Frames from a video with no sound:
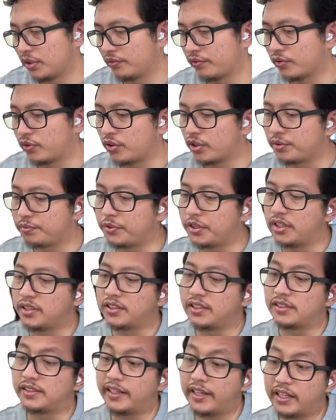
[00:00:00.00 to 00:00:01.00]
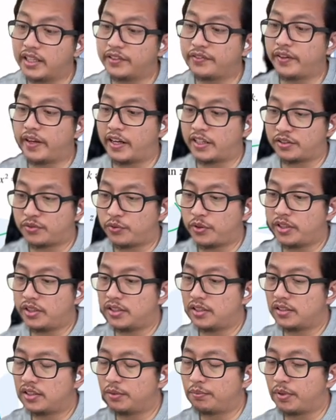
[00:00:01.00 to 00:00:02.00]
But of course, because it's negative x
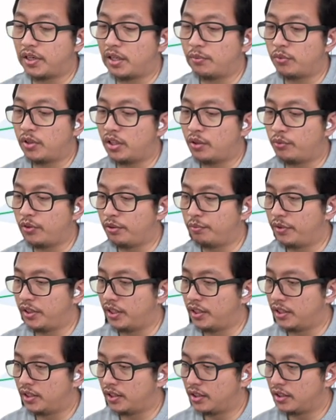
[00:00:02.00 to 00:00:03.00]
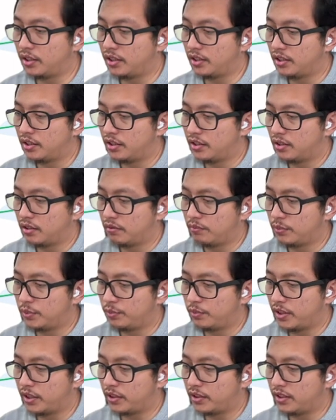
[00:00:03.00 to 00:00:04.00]
squared, the parabola will be
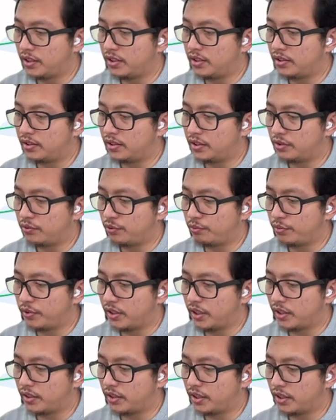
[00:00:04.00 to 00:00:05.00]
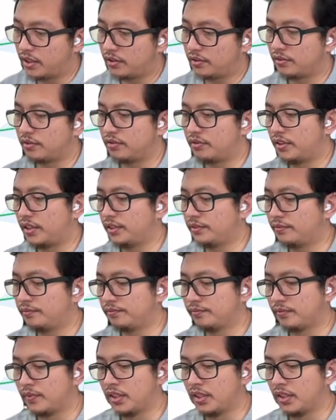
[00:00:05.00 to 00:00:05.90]
like this will be like that, right?